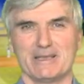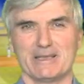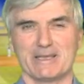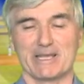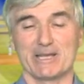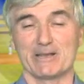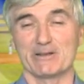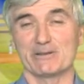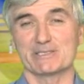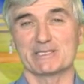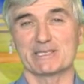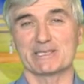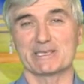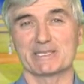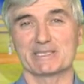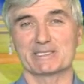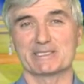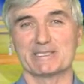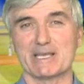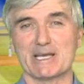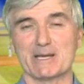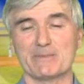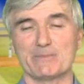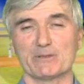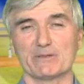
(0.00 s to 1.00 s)
Here's an
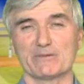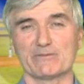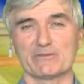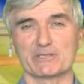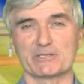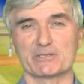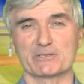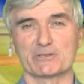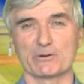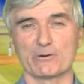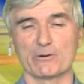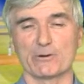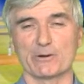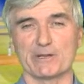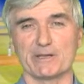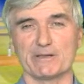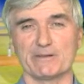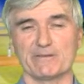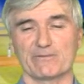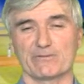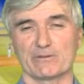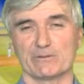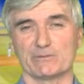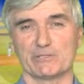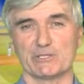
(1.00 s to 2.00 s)
example of a story
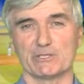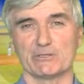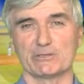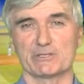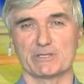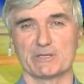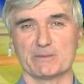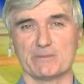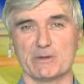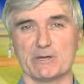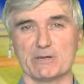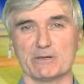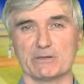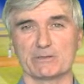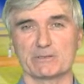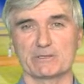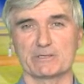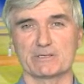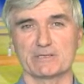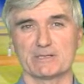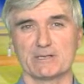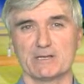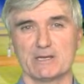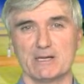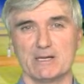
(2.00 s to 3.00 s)
from Juice the
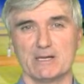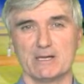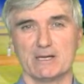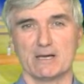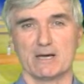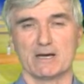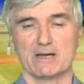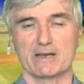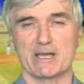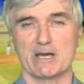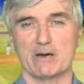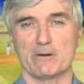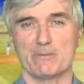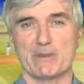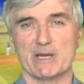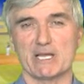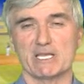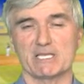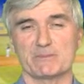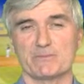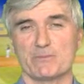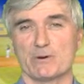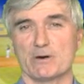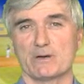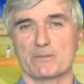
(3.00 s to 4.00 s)
Moose on how
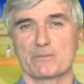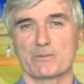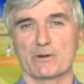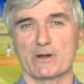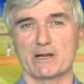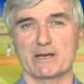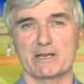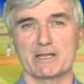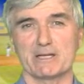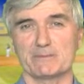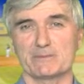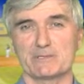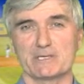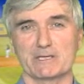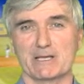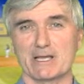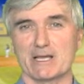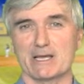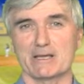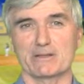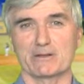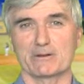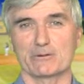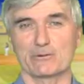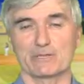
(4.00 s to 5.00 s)
baseball brought him
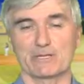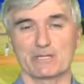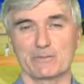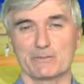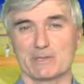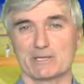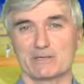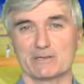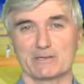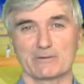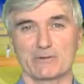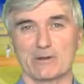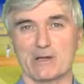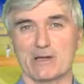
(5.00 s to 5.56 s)
together with the Midland